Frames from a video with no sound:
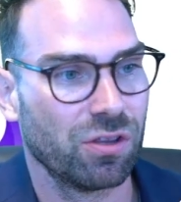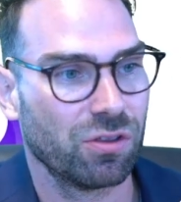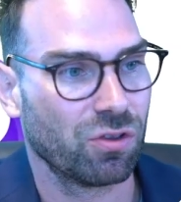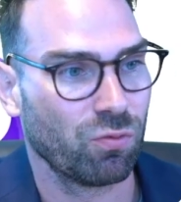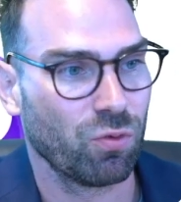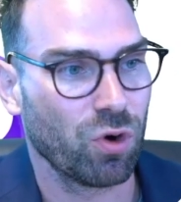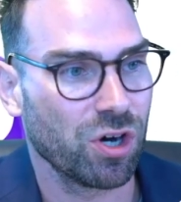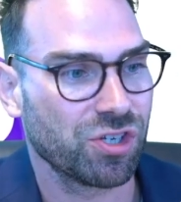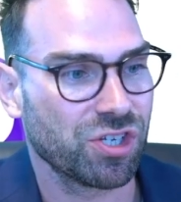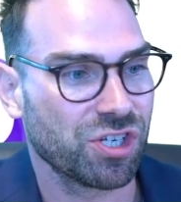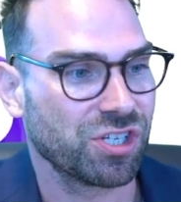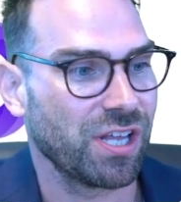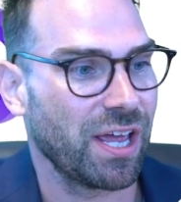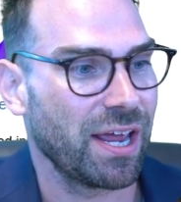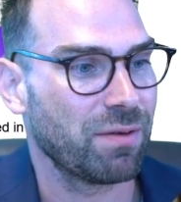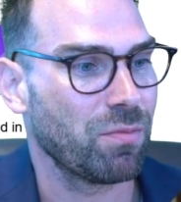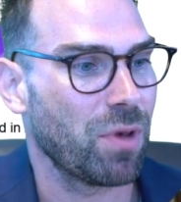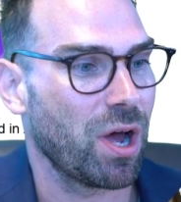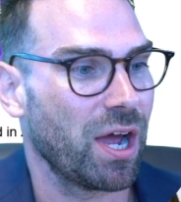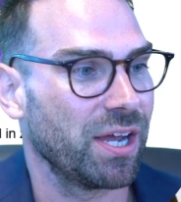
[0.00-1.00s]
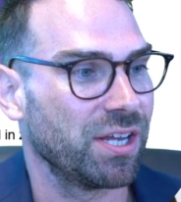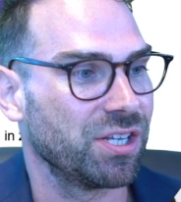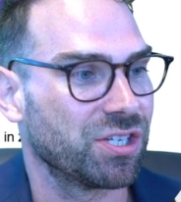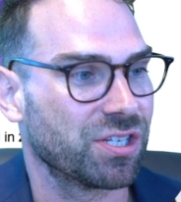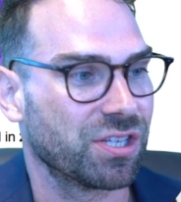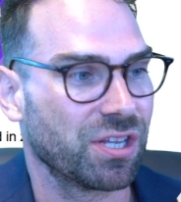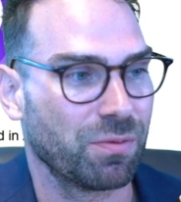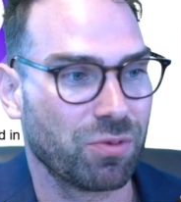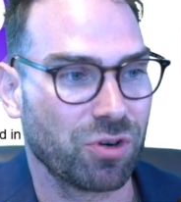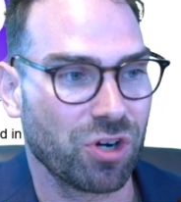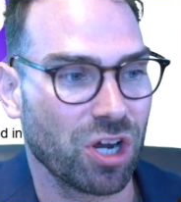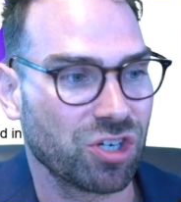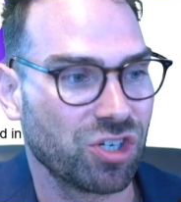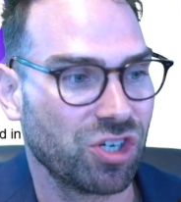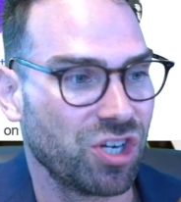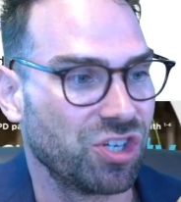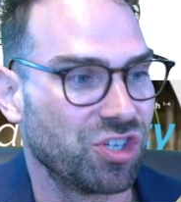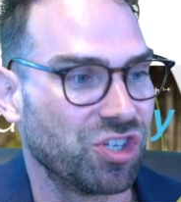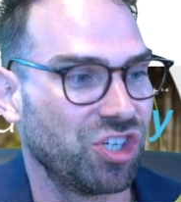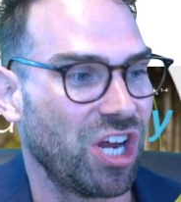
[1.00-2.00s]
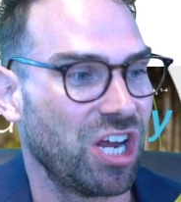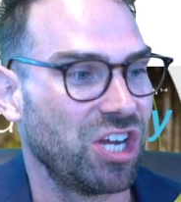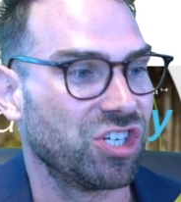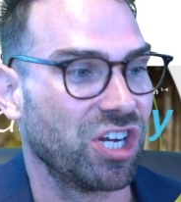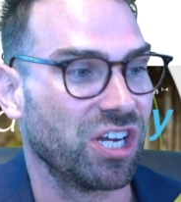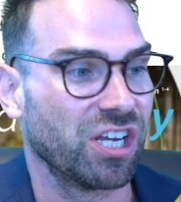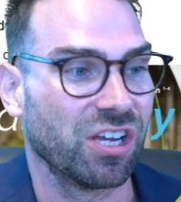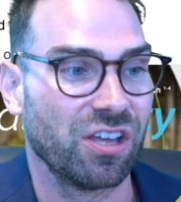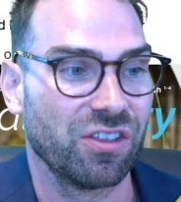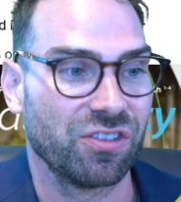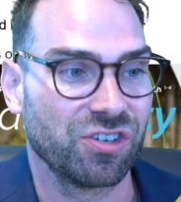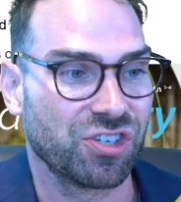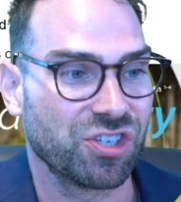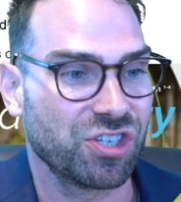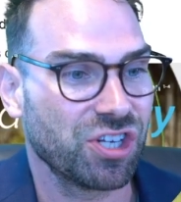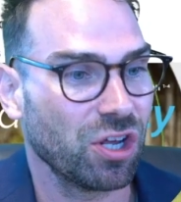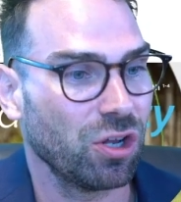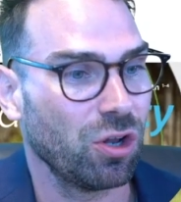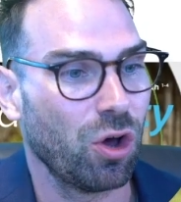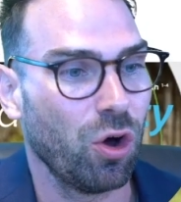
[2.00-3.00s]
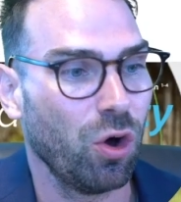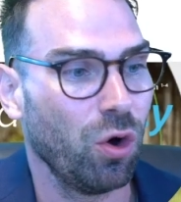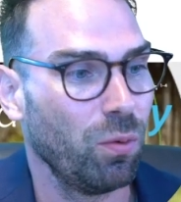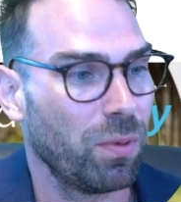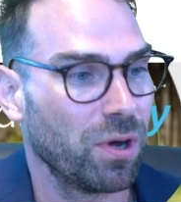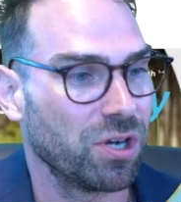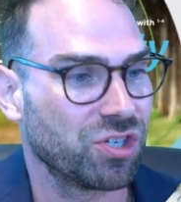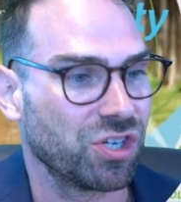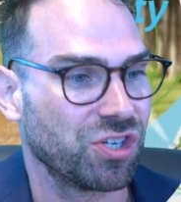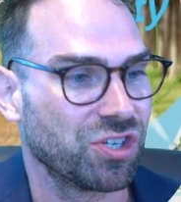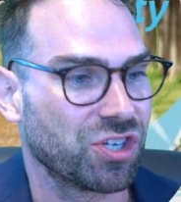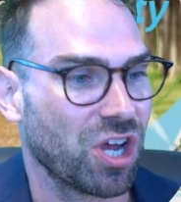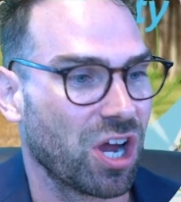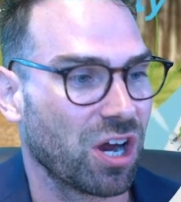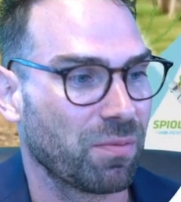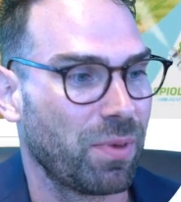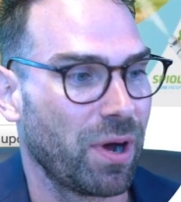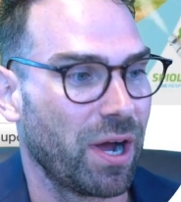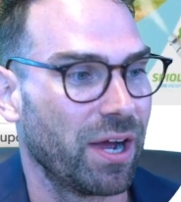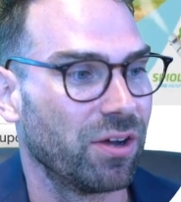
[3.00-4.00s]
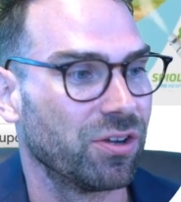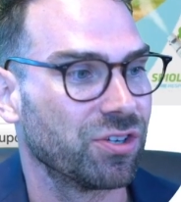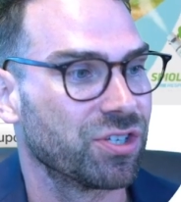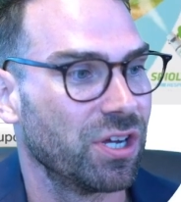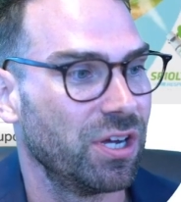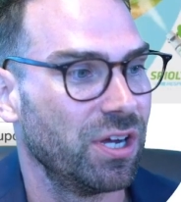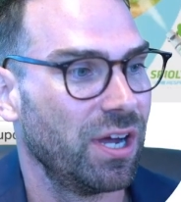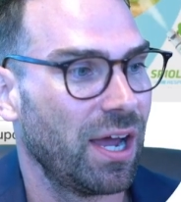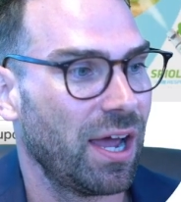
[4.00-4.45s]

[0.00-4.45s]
The worst is landmines, their production is changing, there's still a whole bunch in stockpiles.